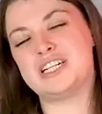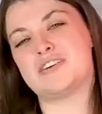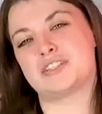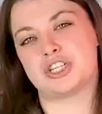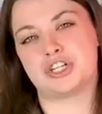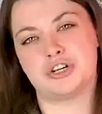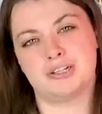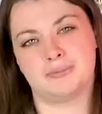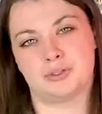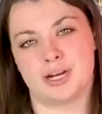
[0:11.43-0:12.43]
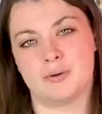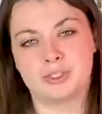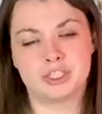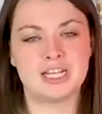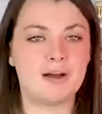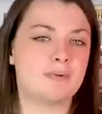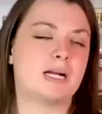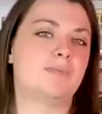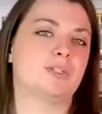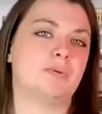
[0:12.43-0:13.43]
known as the julep strainer, which has now
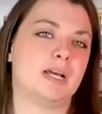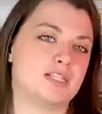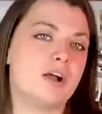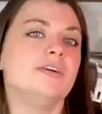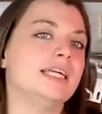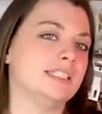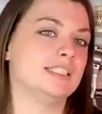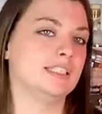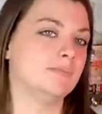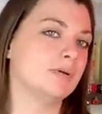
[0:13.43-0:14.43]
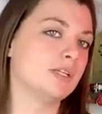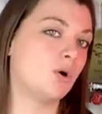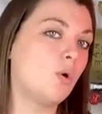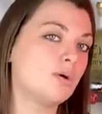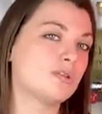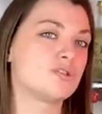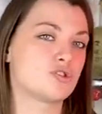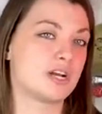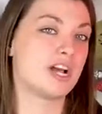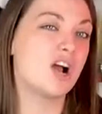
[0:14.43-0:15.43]
become to be its own entity, but the Hawthorne
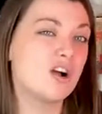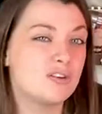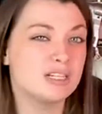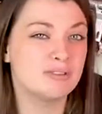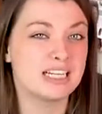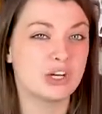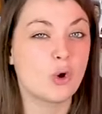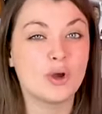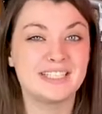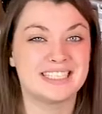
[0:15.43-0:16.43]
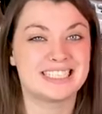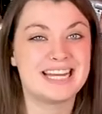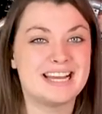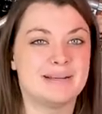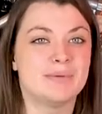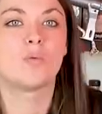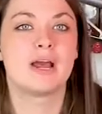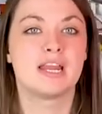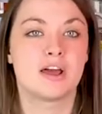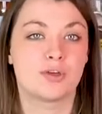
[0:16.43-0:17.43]
strainer only really coined its name
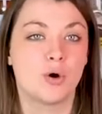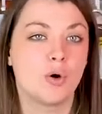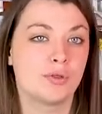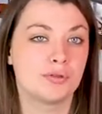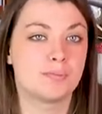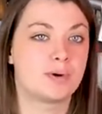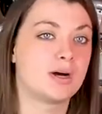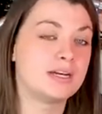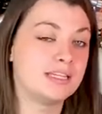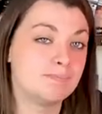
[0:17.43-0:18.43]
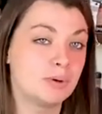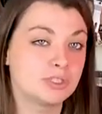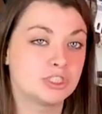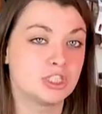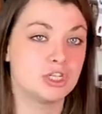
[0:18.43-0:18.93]
when the Hawthorne bar in Boston,